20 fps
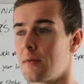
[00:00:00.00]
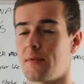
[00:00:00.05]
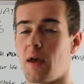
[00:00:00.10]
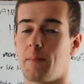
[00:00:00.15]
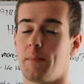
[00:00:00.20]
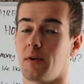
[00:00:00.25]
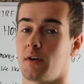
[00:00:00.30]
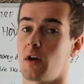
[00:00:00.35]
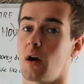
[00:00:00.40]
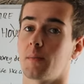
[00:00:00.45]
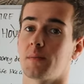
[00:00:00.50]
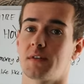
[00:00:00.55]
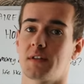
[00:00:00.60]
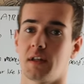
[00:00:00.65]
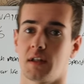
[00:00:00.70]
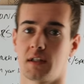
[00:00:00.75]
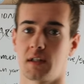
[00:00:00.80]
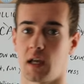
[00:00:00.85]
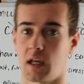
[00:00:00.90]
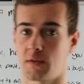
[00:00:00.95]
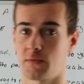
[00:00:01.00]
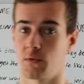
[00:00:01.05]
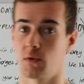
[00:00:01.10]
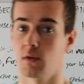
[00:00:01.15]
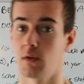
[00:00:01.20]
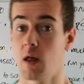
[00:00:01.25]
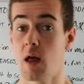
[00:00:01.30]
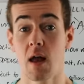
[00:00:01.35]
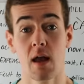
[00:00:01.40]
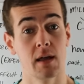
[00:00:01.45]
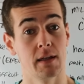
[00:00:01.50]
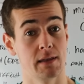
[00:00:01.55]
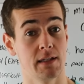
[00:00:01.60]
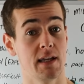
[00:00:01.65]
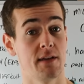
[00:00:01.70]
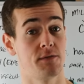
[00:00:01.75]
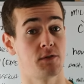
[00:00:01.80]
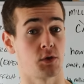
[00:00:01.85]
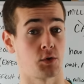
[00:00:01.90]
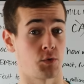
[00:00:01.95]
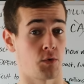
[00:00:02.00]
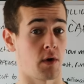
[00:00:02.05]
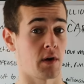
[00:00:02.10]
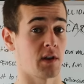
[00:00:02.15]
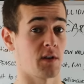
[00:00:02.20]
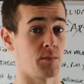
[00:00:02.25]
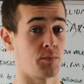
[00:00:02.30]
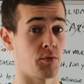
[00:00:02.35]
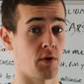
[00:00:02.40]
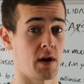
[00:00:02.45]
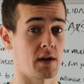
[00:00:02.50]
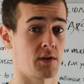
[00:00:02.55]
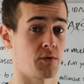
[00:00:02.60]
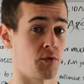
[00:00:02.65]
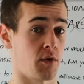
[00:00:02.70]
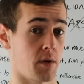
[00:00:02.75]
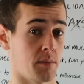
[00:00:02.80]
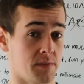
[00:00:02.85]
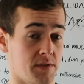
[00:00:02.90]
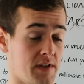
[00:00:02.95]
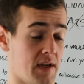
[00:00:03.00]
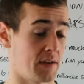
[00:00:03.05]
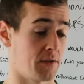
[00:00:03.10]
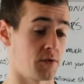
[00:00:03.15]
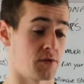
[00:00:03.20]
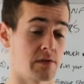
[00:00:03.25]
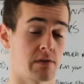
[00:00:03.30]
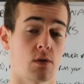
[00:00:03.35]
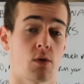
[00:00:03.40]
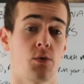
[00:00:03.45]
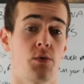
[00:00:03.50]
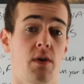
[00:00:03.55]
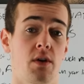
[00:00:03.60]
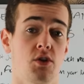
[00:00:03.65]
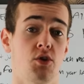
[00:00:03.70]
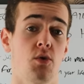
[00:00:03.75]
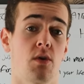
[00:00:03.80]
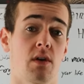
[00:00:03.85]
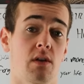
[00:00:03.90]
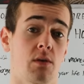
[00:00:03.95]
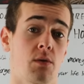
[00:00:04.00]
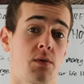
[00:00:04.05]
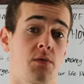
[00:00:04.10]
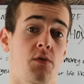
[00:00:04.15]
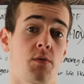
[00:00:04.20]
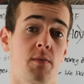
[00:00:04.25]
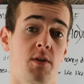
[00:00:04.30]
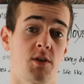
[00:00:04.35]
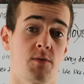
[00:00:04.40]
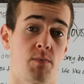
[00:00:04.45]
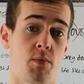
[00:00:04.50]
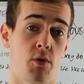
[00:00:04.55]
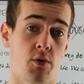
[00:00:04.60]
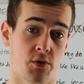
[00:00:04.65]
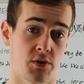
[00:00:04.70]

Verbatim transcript: that becomes successful leaves a trail of breadcrumbs and there's little things you can learn from each